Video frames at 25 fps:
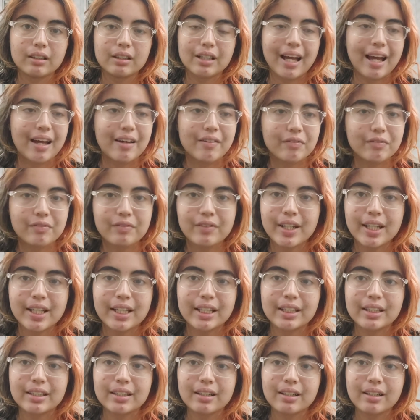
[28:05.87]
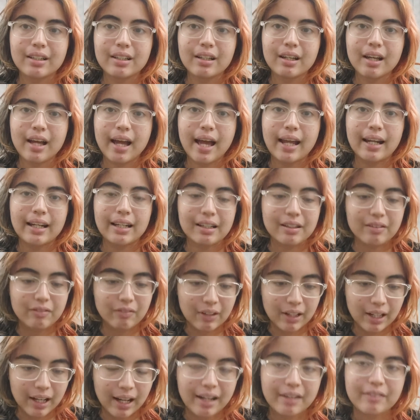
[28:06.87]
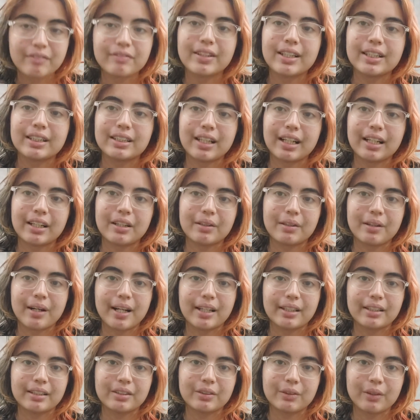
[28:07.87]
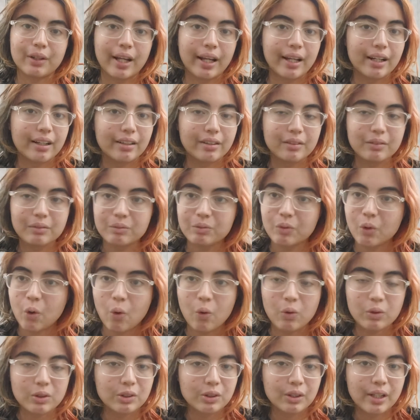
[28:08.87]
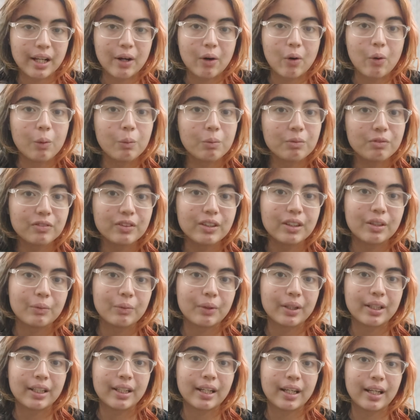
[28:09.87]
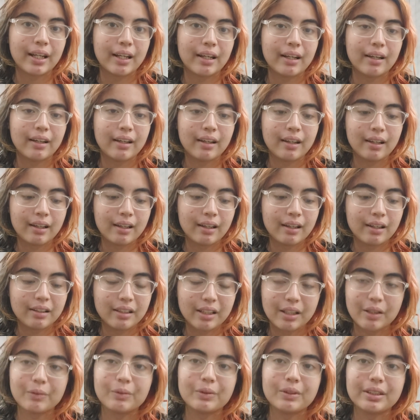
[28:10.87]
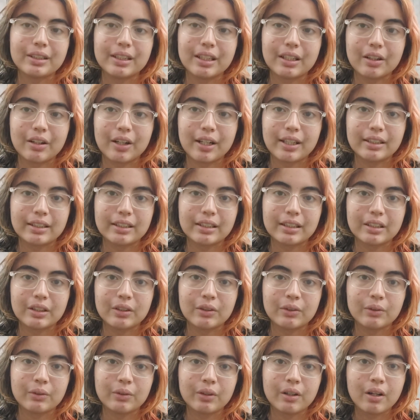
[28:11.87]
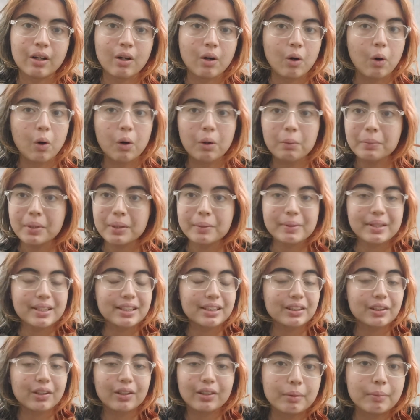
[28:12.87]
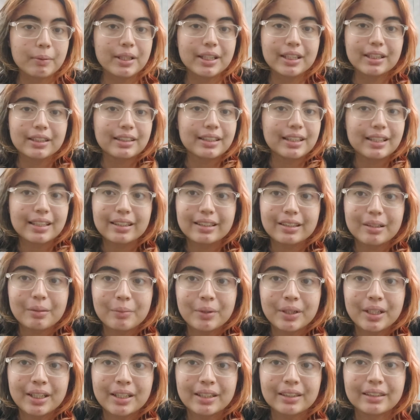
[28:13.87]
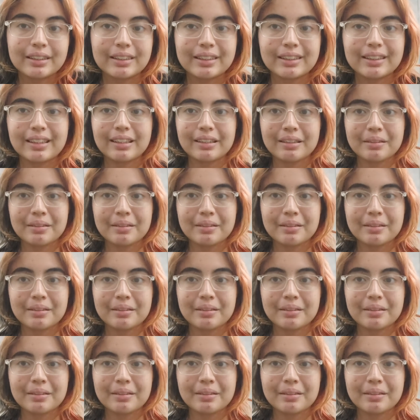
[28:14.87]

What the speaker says: Have faith and live a life that's like Christ. So that hopefully one day they will see Christ in you. Or maybe it's not. Maybe they'll see it in someone else.